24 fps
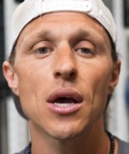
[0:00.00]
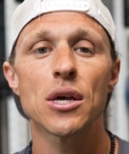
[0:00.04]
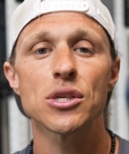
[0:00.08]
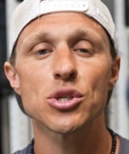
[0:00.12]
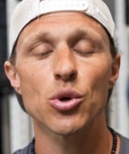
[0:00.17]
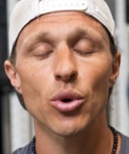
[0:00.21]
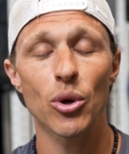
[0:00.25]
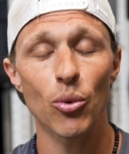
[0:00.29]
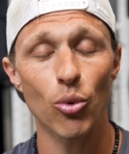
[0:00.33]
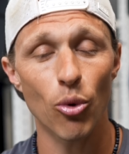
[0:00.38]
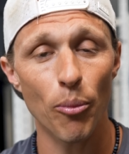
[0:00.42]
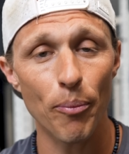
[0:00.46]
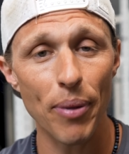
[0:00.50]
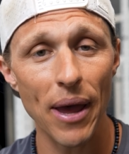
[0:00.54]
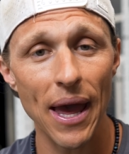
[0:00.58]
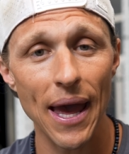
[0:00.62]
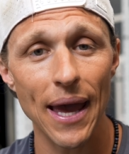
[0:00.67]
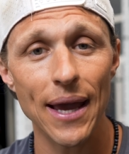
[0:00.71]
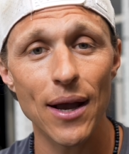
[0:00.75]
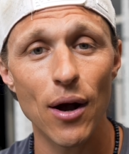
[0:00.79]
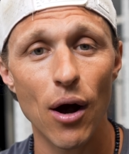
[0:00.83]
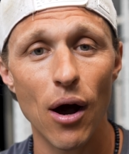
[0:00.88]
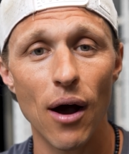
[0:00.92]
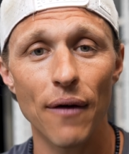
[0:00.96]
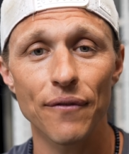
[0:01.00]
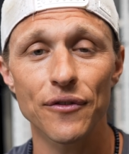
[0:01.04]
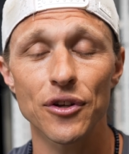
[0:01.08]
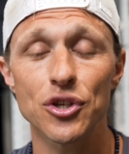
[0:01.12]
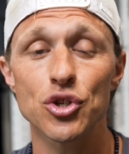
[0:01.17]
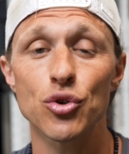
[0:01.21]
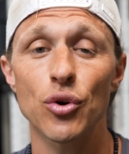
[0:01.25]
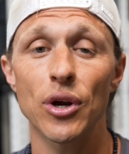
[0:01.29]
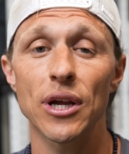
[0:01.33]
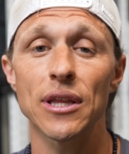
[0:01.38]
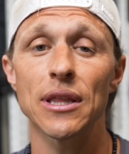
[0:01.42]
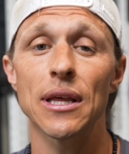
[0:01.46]
so it will pay off to
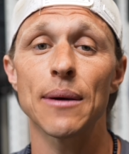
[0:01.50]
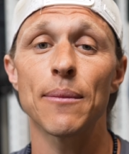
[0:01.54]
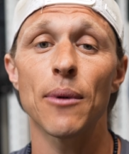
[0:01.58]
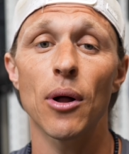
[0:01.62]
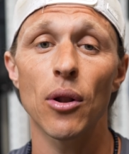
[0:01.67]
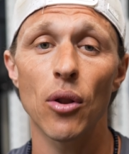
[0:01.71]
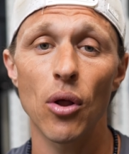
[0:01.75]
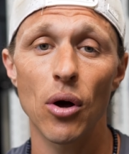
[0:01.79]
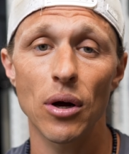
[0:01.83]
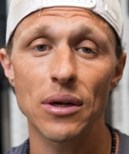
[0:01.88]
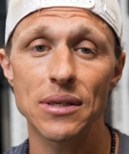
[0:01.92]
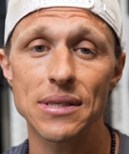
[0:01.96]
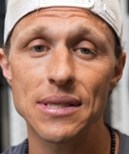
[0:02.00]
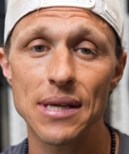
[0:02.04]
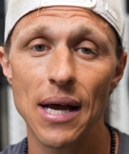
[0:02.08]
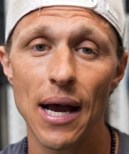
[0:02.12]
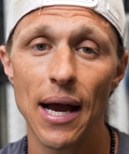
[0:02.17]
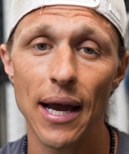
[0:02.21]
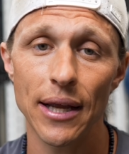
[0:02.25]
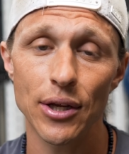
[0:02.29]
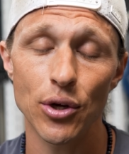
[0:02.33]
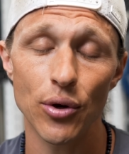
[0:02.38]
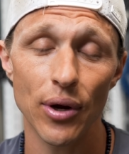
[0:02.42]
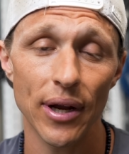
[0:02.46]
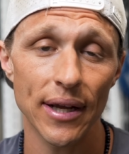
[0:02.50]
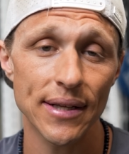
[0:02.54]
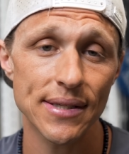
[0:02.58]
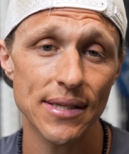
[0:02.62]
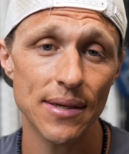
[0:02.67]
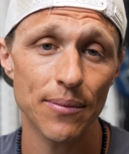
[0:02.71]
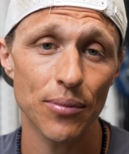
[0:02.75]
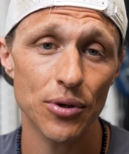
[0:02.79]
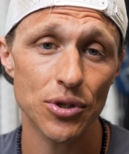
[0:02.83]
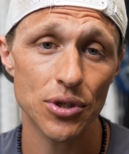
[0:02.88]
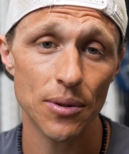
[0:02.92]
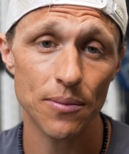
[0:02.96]
train them alongside your
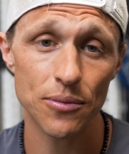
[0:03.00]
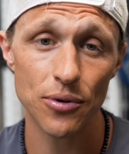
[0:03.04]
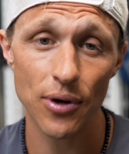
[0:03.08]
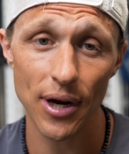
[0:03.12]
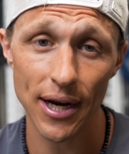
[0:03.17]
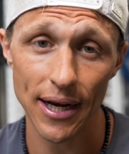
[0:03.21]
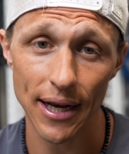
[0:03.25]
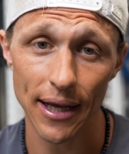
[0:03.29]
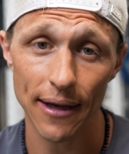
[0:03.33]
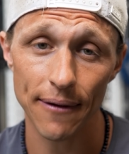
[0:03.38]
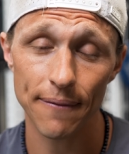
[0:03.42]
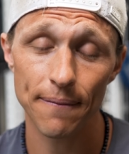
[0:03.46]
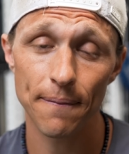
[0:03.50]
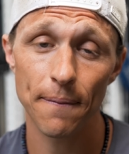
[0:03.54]
handstand push-up training.